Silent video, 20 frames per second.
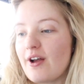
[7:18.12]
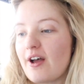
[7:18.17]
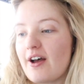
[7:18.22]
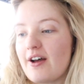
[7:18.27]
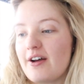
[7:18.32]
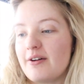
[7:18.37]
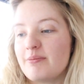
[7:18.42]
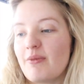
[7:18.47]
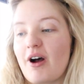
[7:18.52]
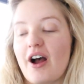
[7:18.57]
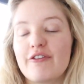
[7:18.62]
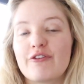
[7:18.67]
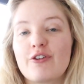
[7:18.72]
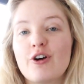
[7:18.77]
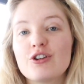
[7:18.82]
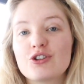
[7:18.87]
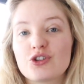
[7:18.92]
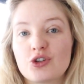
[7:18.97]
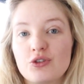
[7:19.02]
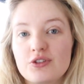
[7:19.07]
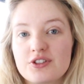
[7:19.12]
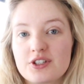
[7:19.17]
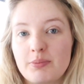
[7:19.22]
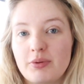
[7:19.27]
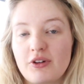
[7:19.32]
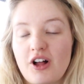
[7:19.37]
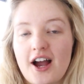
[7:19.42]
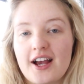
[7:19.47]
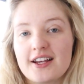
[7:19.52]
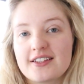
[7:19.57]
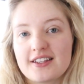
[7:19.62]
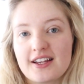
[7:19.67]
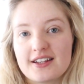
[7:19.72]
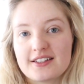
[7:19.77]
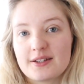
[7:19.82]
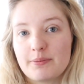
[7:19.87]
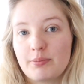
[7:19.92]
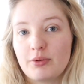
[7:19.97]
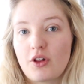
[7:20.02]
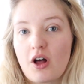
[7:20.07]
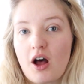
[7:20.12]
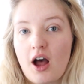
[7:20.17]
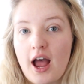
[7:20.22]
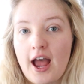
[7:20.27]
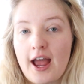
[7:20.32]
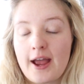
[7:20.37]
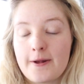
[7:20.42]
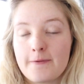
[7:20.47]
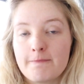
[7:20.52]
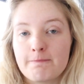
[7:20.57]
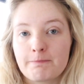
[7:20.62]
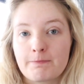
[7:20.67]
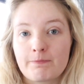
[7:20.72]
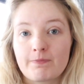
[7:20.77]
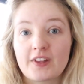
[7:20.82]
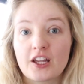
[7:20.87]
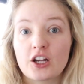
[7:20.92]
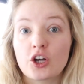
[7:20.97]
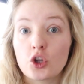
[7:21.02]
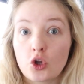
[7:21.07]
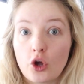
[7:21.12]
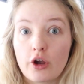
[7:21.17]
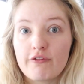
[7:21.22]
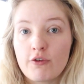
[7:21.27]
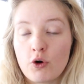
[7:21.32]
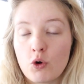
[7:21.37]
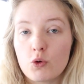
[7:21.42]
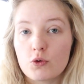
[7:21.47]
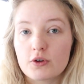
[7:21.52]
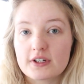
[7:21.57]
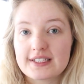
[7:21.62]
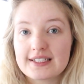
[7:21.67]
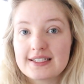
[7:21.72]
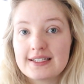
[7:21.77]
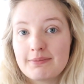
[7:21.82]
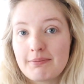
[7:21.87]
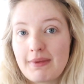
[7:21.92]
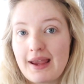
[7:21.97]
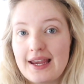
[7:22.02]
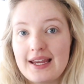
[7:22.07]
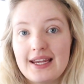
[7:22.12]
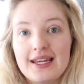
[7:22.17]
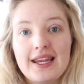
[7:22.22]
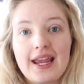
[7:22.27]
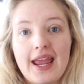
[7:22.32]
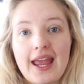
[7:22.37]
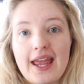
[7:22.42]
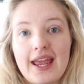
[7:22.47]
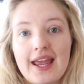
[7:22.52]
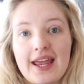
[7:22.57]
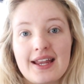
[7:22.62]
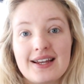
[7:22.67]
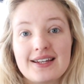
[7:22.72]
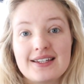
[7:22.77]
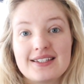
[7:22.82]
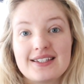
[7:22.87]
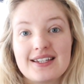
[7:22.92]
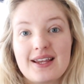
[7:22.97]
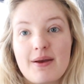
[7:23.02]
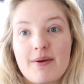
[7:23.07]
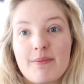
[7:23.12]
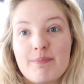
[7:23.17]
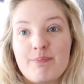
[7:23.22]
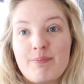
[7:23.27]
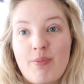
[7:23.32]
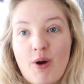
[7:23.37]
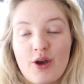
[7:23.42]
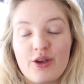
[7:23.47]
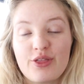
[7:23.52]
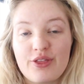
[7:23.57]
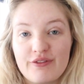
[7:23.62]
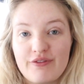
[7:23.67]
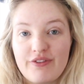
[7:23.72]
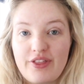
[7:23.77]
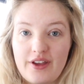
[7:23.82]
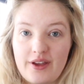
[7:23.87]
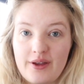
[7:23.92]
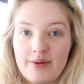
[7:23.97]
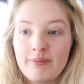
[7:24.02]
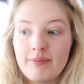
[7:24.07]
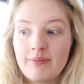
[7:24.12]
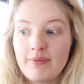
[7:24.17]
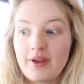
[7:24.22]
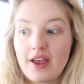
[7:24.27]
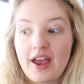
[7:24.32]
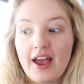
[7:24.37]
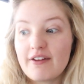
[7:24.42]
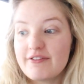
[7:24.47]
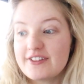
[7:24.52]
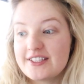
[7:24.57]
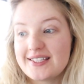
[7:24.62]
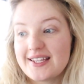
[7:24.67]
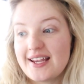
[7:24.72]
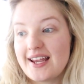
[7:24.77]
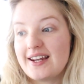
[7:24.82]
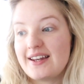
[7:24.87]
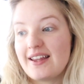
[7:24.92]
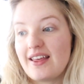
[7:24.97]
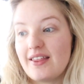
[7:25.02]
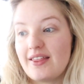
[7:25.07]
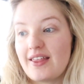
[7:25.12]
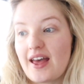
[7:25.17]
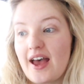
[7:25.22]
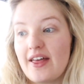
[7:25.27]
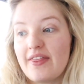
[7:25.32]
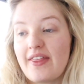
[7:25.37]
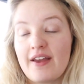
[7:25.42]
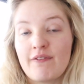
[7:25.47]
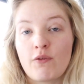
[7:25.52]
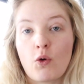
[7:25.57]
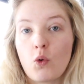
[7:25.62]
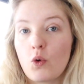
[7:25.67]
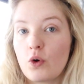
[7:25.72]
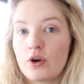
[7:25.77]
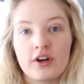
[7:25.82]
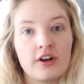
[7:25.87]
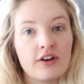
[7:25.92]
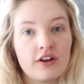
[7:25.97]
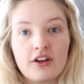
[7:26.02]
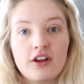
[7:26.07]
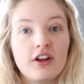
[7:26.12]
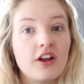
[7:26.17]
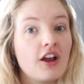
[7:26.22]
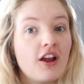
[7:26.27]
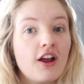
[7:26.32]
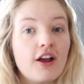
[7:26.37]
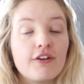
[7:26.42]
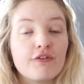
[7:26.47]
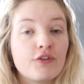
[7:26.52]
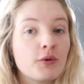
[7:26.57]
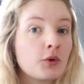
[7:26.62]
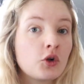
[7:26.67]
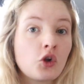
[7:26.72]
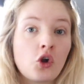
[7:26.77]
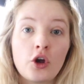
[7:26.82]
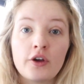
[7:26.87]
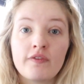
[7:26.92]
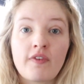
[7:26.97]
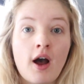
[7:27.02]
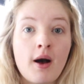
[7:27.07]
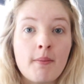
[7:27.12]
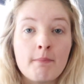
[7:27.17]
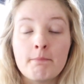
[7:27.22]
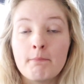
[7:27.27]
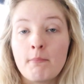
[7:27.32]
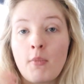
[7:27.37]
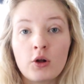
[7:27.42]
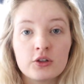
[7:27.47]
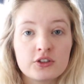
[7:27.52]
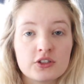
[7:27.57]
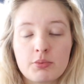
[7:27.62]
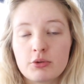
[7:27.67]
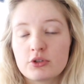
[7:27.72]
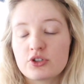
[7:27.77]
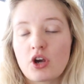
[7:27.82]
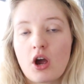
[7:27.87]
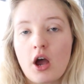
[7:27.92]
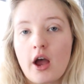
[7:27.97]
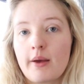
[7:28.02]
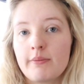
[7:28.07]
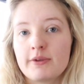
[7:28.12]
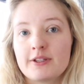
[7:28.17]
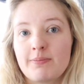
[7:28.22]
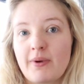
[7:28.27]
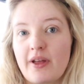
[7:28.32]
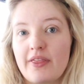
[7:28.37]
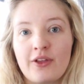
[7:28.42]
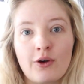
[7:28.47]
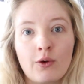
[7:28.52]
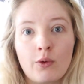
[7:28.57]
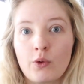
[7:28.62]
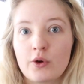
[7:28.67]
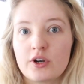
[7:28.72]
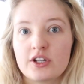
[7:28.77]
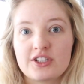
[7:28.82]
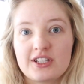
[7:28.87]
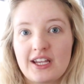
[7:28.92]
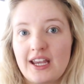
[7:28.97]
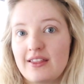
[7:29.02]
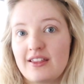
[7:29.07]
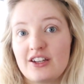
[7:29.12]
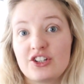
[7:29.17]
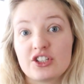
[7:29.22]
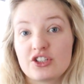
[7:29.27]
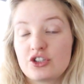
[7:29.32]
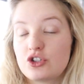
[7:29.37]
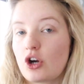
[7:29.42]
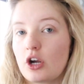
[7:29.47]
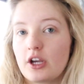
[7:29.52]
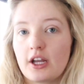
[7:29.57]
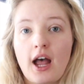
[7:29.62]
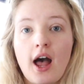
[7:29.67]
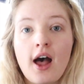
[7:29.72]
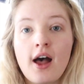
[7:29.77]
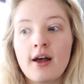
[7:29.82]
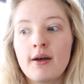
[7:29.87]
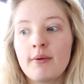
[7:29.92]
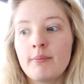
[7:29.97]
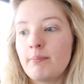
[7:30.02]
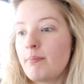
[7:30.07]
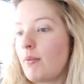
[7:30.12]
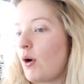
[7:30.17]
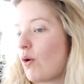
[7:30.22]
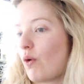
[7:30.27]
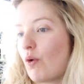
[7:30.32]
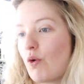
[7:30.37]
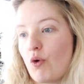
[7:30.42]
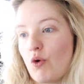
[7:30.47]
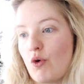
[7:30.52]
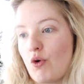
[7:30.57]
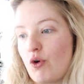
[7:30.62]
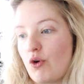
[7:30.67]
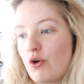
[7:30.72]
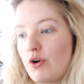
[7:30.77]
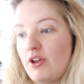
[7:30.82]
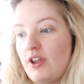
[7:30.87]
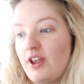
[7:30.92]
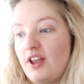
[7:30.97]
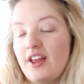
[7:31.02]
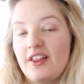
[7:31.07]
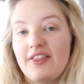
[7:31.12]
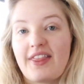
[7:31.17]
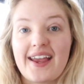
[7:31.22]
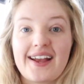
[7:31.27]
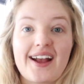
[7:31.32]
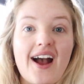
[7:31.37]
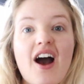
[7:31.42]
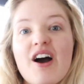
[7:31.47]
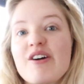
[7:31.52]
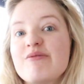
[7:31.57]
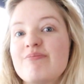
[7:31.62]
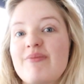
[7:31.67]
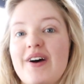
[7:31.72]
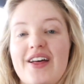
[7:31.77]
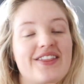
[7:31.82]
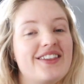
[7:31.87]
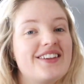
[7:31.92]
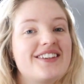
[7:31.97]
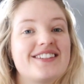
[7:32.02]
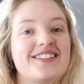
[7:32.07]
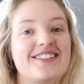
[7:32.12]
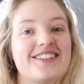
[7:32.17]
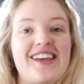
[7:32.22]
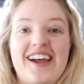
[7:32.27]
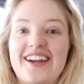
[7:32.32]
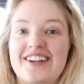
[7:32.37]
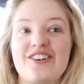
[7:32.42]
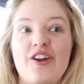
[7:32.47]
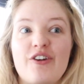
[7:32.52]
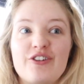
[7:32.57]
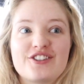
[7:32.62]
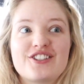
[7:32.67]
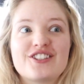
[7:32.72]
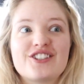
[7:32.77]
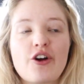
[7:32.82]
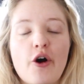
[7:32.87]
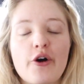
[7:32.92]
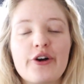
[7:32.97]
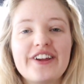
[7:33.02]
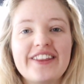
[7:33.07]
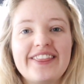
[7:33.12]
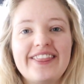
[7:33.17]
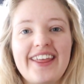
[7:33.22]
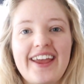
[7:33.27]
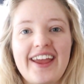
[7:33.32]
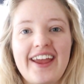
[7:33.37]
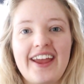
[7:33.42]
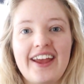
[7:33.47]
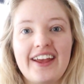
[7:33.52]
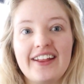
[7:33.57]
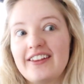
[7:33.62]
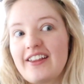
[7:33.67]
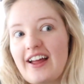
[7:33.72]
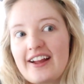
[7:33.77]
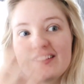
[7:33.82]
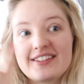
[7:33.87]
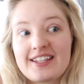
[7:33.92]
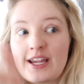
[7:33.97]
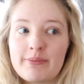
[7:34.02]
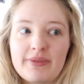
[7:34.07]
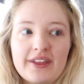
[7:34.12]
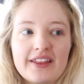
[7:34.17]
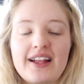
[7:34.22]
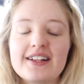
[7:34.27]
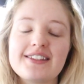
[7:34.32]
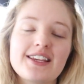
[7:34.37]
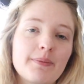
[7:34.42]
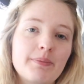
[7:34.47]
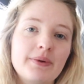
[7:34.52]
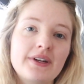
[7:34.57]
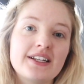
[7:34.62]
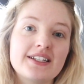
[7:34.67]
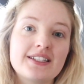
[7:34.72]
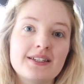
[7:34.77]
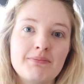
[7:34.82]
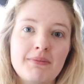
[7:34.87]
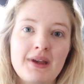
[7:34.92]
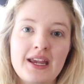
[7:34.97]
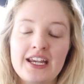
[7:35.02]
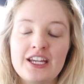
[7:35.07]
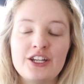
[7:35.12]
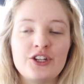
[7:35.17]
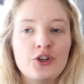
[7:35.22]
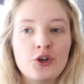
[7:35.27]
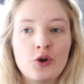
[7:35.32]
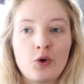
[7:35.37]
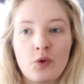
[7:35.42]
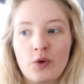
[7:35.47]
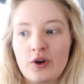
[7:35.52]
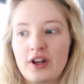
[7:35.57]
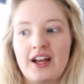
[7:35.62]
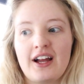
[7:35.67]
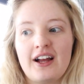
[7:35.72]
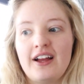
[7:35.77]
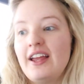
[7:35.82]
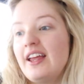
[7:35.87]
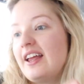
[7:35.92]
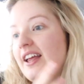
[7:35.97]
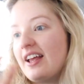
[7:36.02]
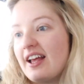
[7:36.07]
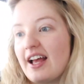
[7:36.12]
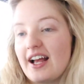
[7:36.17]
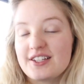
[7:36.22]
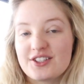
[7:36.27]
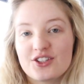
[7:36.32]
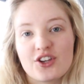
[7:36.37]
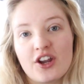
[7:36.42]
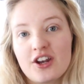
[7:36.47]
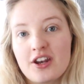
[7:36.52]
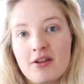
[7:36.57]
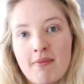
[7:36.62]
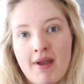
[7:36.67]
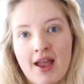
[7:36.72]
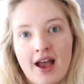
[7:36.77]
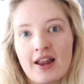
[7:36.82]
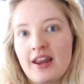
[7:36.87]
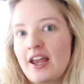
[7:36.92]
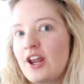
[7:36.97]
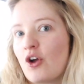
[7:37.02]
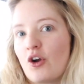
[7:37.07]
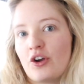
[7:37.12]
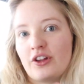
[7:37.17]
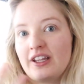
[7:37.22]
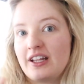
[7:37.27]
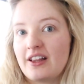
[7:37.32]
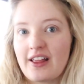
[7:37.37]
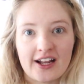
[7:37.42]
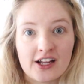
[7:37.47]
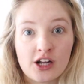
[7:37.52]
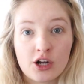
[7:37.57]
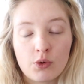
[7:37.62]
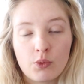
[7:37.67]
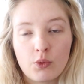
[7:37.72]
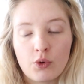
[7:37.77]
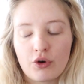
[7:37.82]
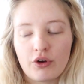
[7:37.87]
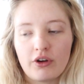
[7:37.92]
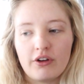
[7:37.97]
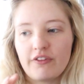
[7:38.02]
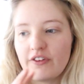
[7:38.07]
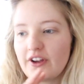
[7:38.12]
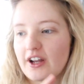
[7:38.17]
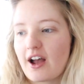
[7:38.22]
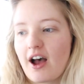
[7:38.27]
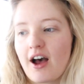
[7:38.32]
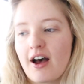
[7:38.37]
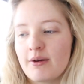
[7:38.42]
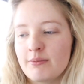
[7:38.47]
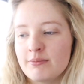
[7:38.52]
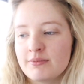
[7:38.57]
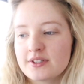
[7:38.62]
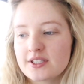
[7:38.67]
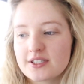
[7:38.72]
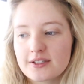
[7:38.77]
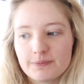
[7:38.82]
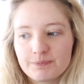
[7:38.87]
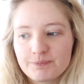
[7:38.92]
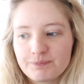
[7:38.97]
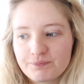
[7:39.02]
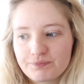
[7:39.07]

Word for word: Um, I've got two suppliers that supply Clover hooks to me, and both of them have said that they've ordered from Clover multiple times, but the orders either just don't come, or they come but there's like no stock in there. Like, same thing that's happening to me. You order a certain amount and only like a quarter of it comes.